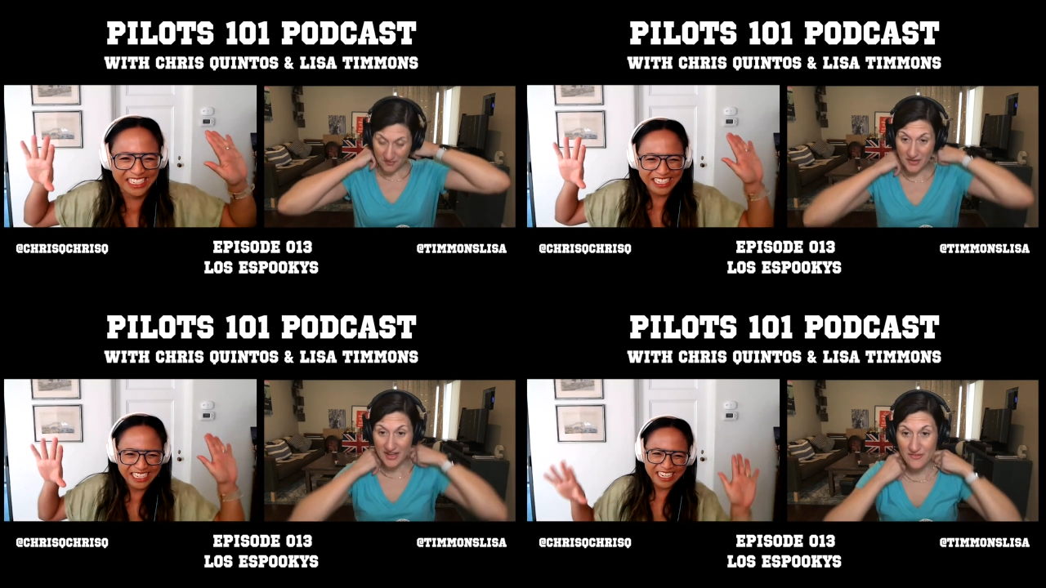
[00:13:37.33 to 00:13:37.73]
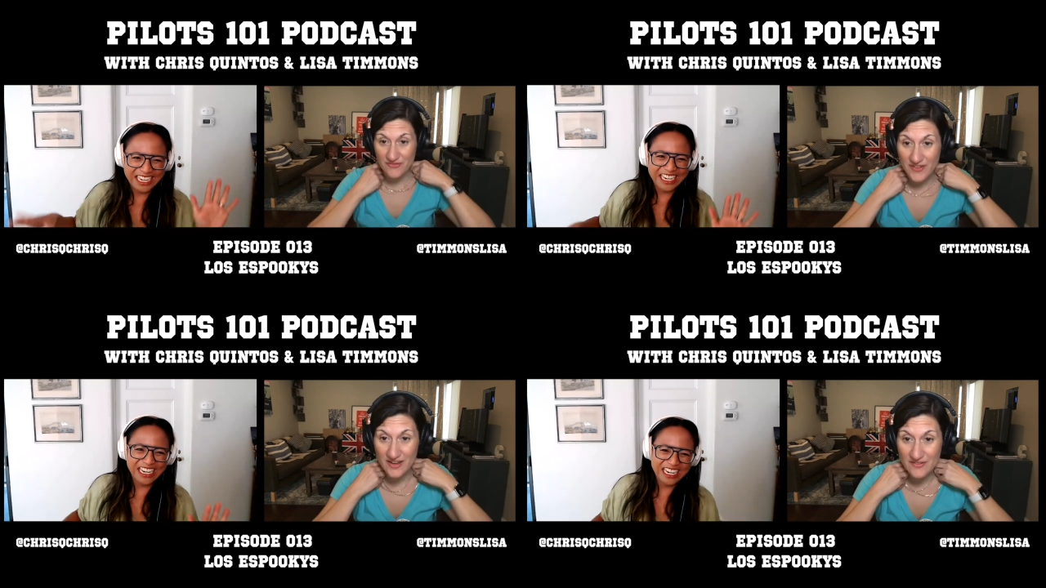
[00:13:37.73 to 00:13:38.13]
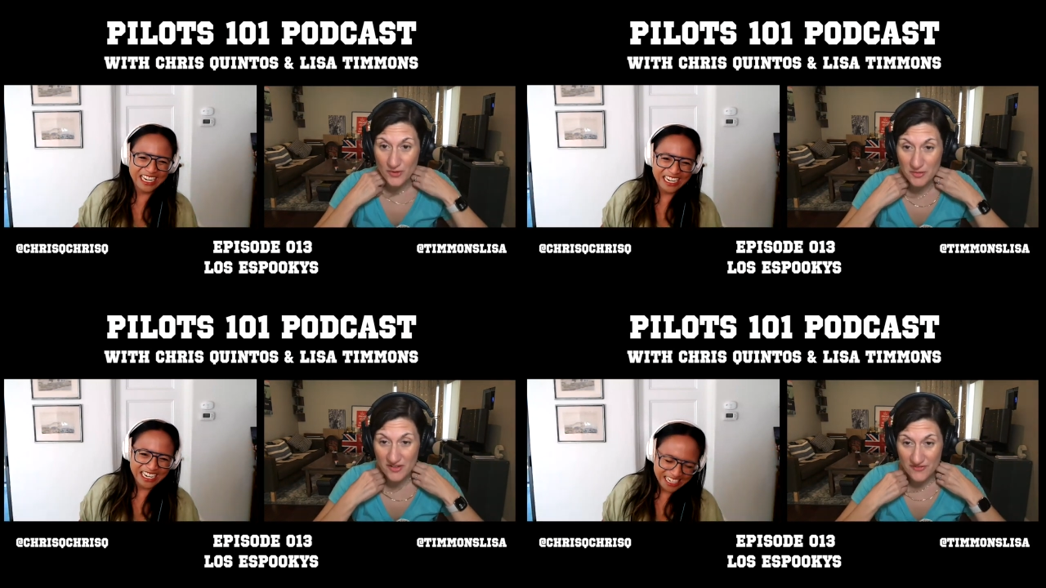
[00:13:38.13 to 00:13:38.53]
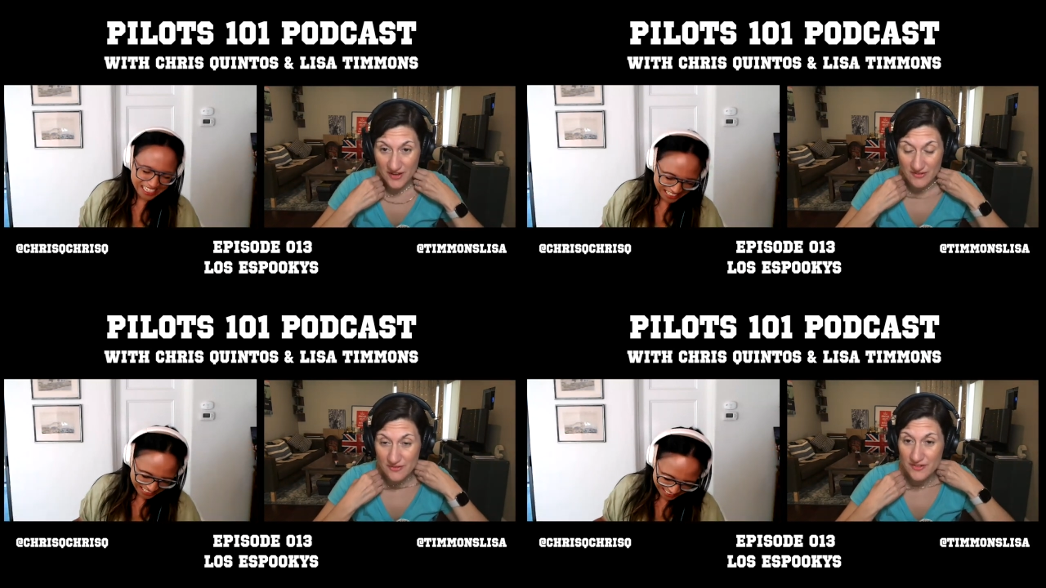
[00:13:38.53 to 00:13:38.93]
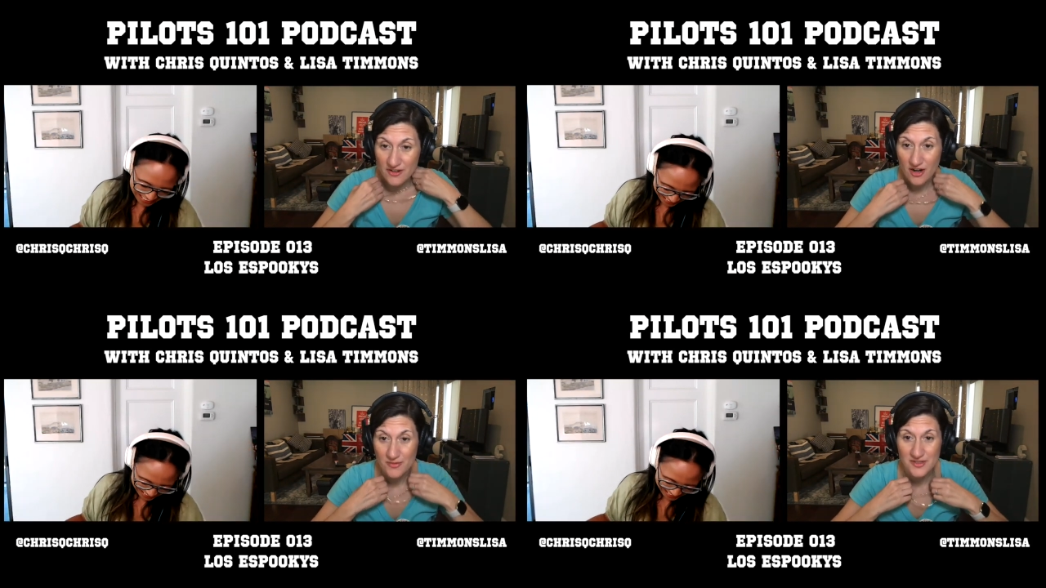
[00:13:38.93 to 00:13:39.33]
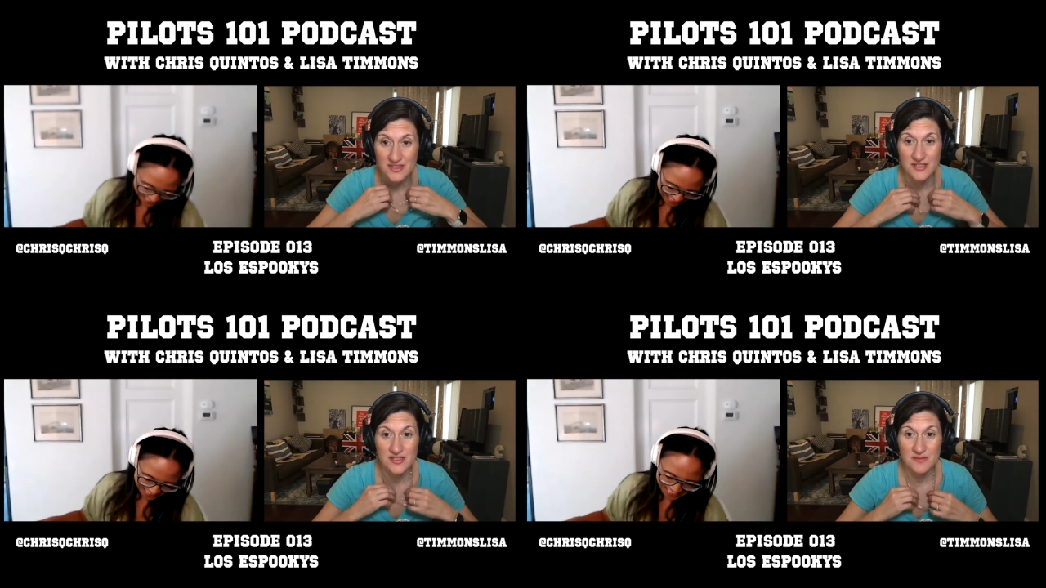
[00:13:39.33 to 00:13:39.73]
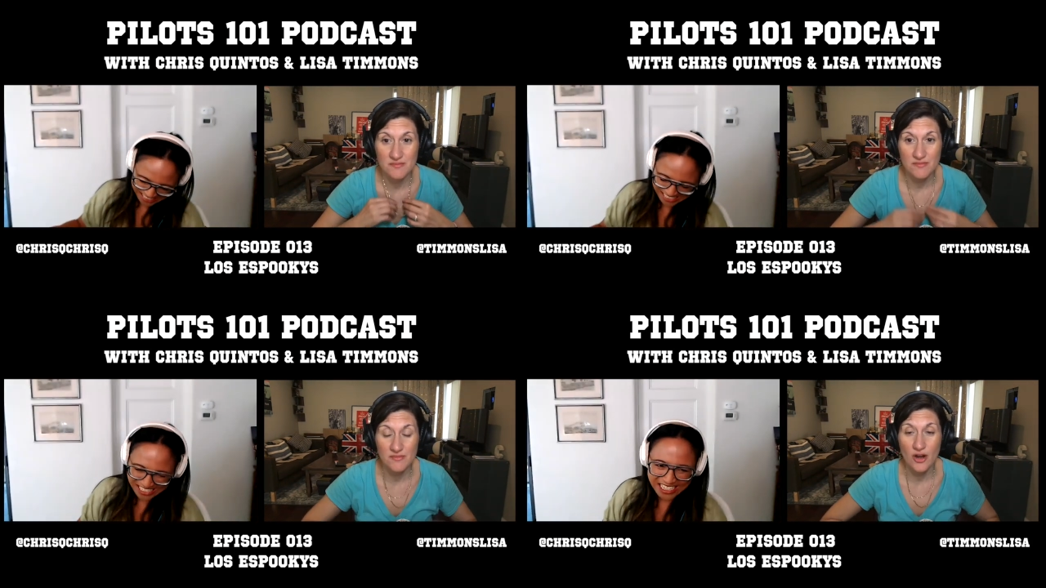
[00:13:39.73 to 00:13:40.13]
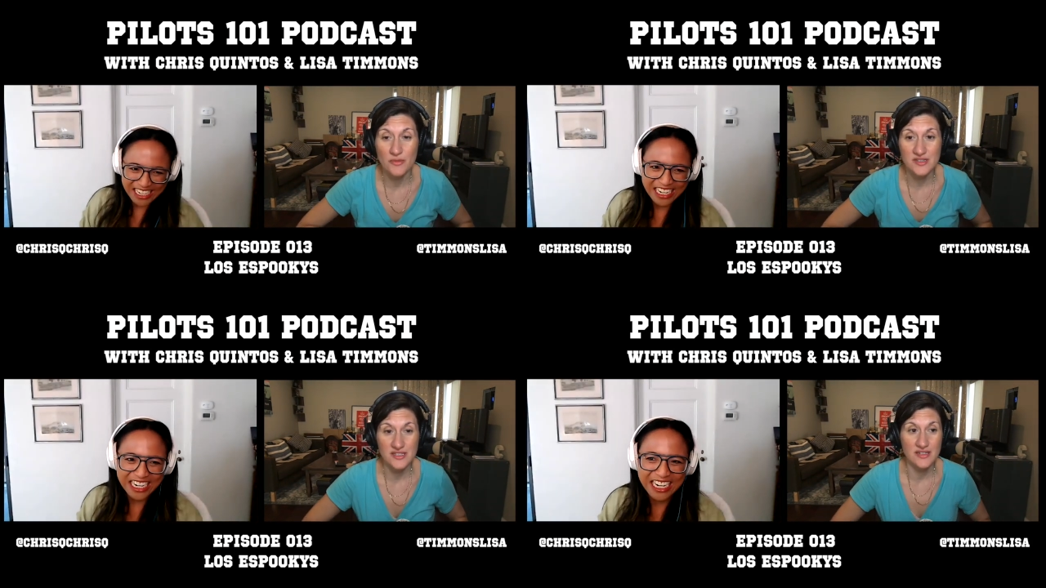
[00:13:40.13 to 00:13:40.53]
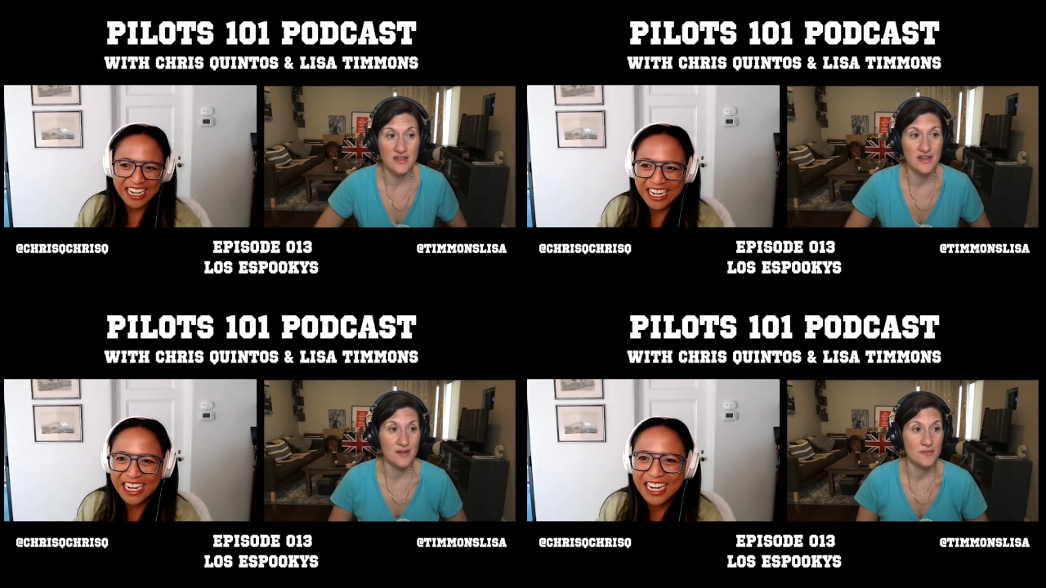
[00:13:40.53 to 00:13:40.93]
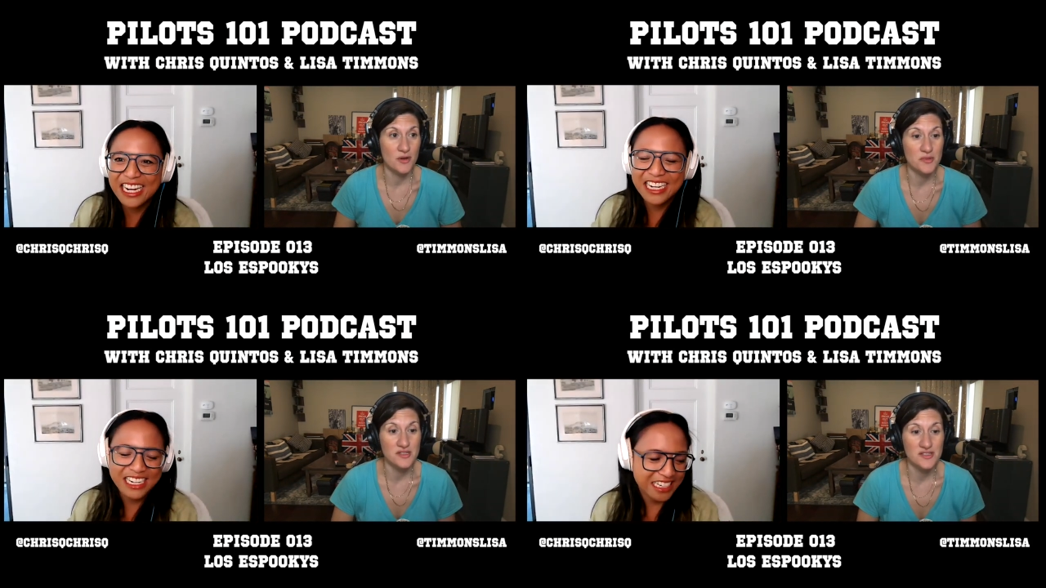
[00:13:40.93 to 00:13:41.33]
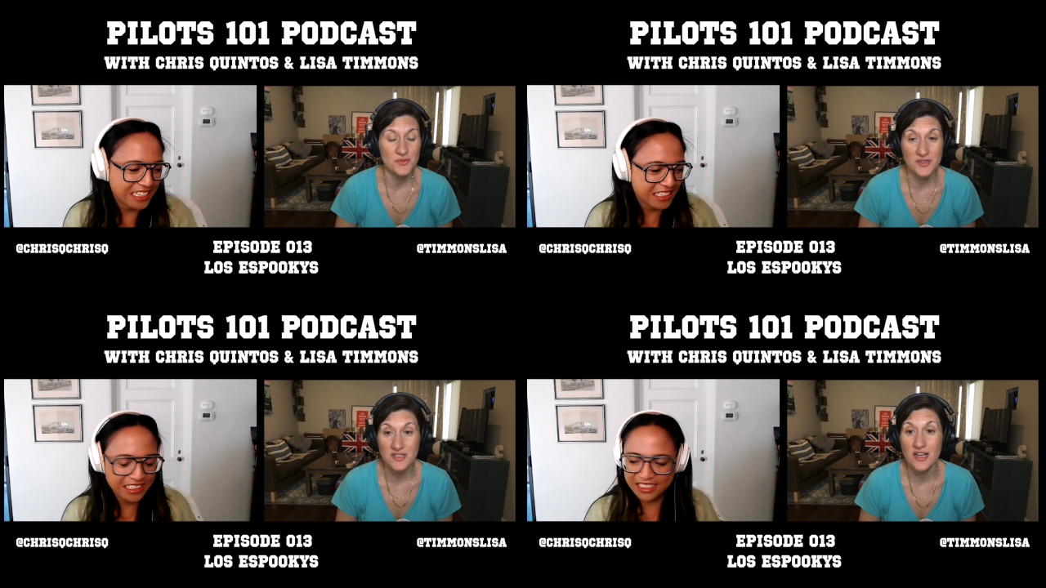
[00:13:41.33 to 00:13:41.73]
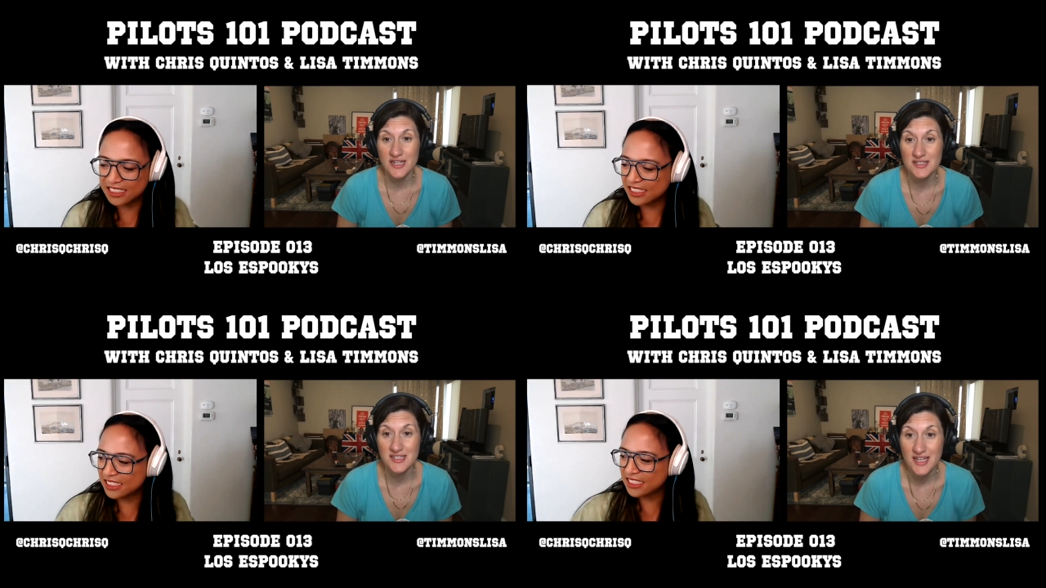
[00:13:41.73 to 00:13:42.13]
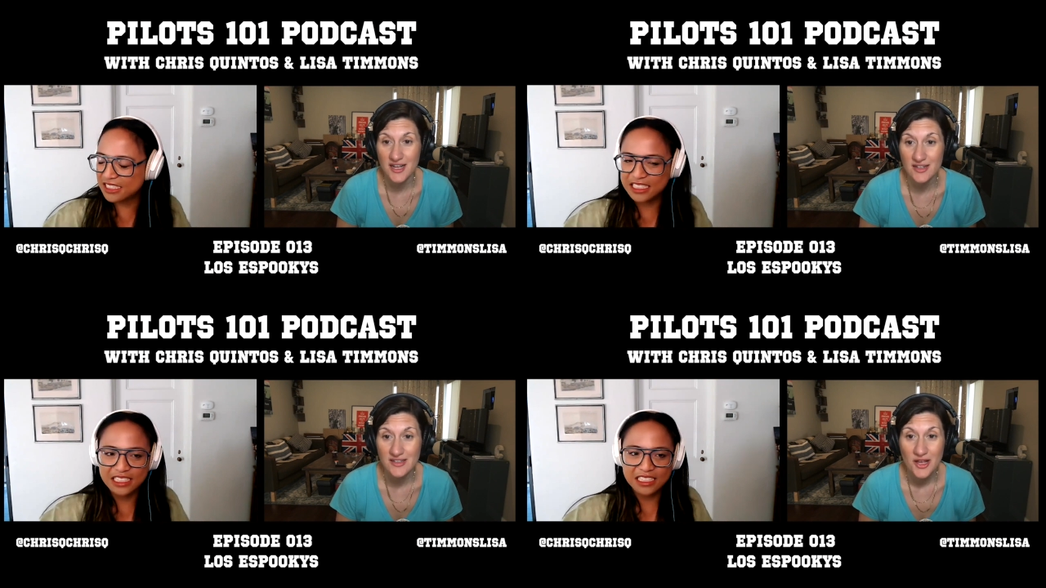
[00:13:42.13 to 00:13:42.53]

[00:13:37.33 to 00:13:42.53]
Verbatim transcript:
Speaker 1: my favorite, one of my favorite Fred Armisen's Armisen uh, moments was on SNL